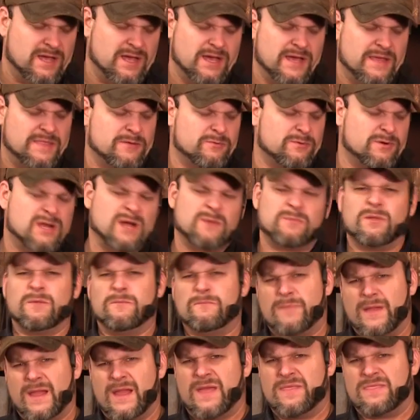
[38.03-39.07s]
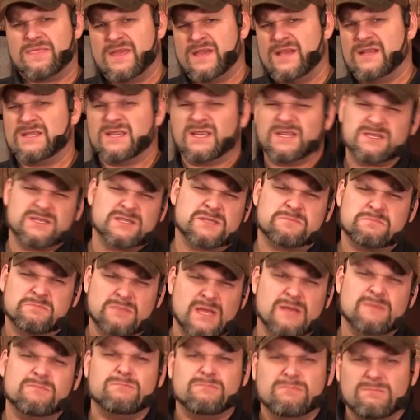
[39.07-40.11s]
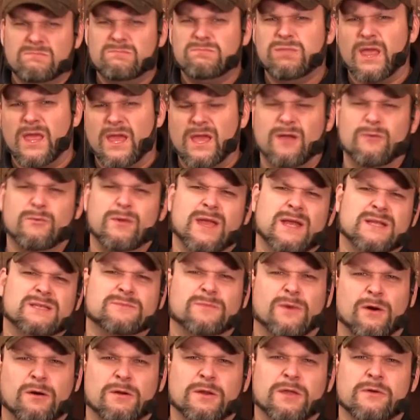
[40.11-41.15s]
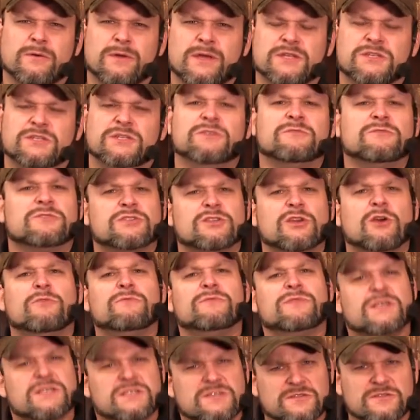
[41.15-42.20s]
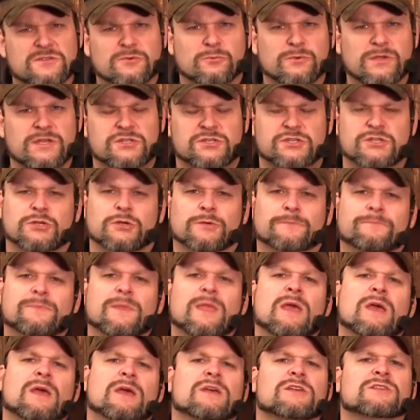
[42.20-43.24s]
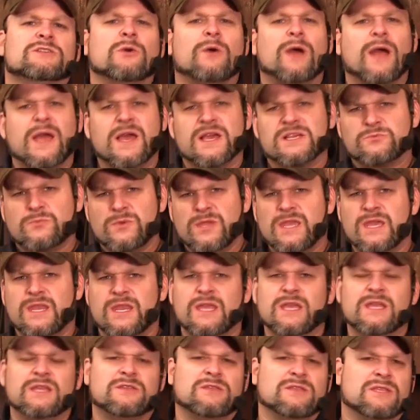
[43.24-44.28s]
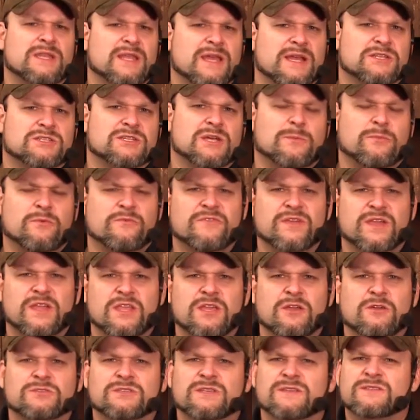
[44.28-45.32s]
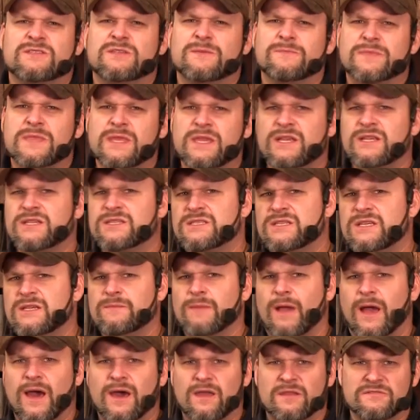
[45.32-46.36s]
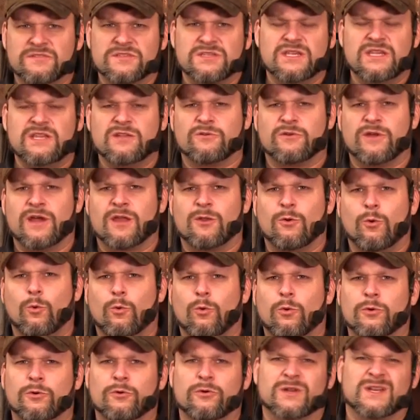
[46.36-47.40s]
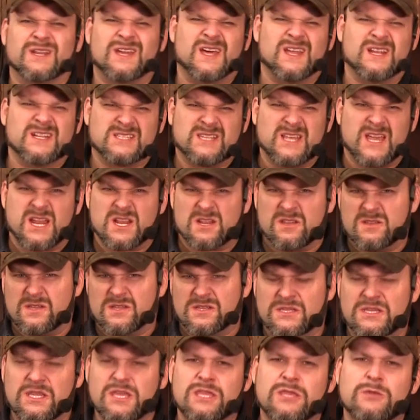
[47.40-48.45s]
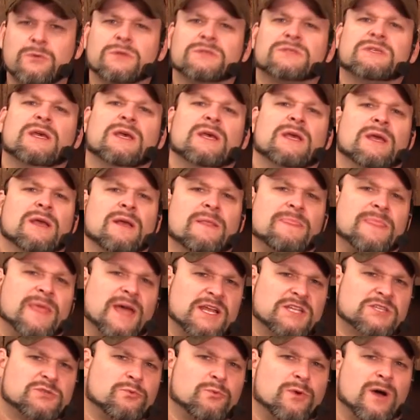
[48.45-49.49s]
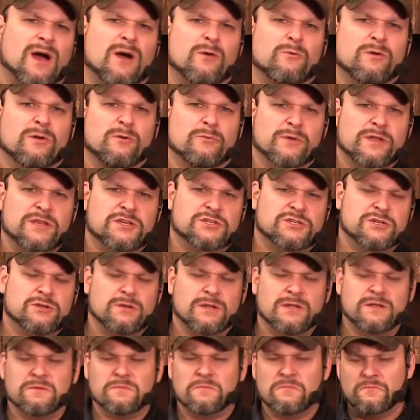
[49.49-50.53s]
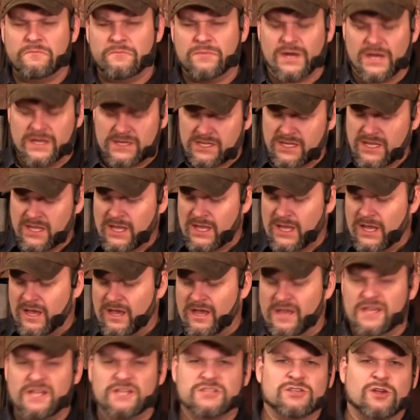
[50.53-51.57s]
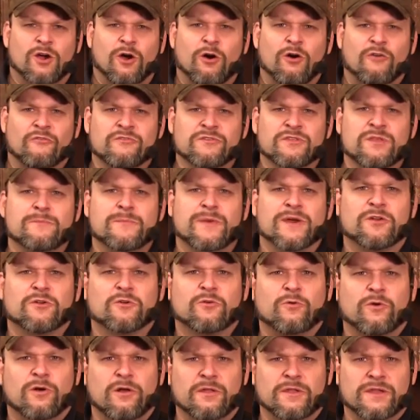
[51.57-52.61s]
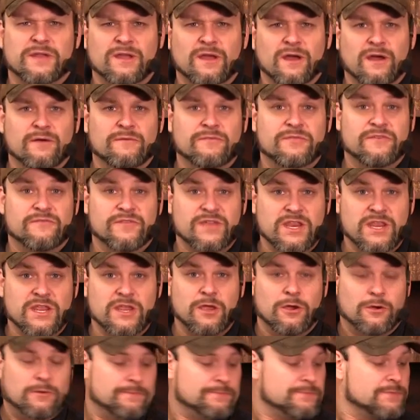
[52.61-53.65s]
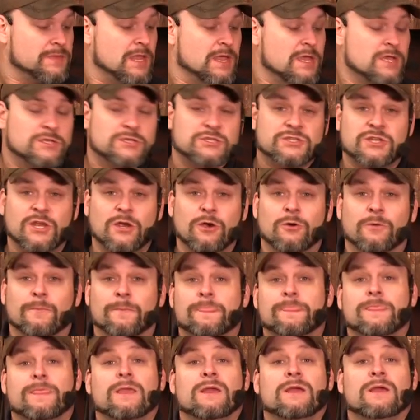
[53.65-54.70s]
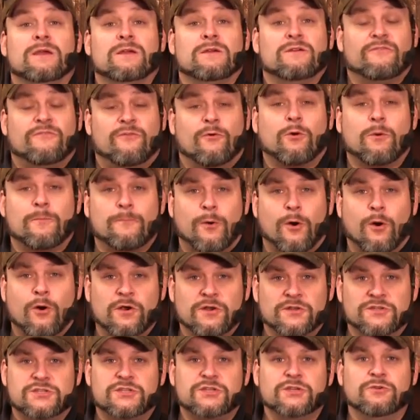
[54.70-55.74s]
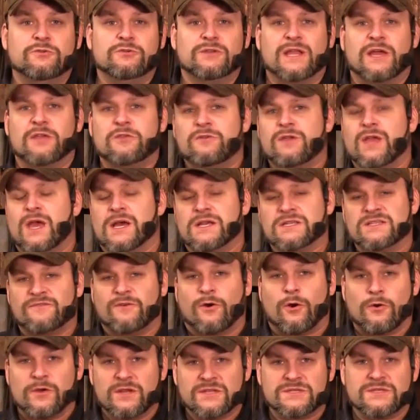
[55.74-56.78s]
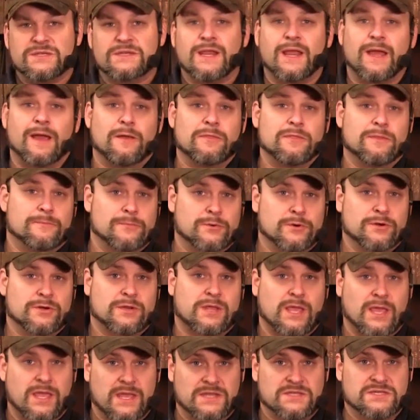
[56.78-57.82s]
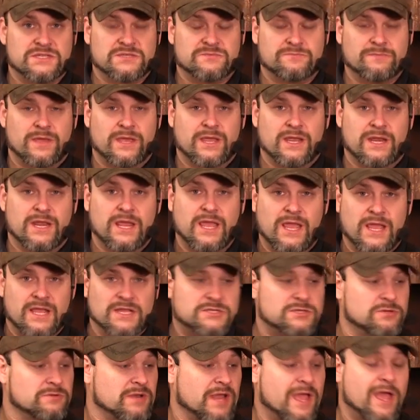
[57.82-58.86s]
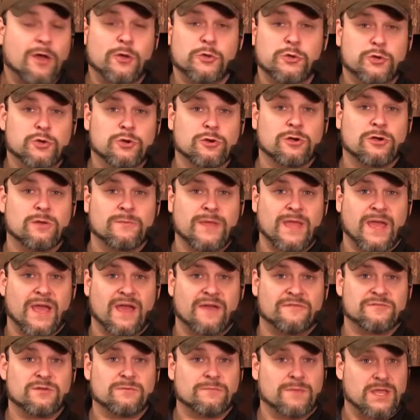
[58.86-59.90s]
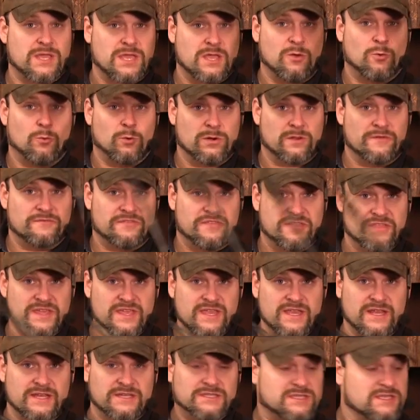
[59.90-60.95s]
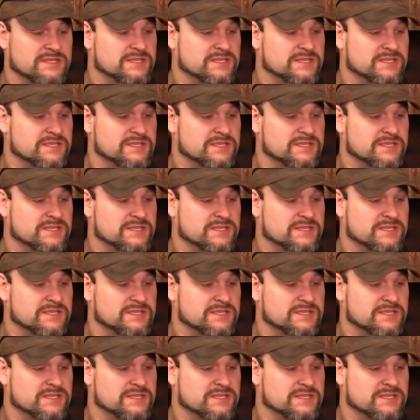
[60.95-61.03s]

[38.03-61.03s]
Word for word: Uh, there were a couple of bad things. I just, it, bleh, we had some audio issues. So, this is a reshoot. So as we get into the next couple videos, if some things seem out of sync or out of order or not exactly contiguous, that's why we're reshooting, but uh, it's all for the better quality of the video. So for part two, now you guys have already seen how the bird cage is made, and so now you're going to be after making one of these.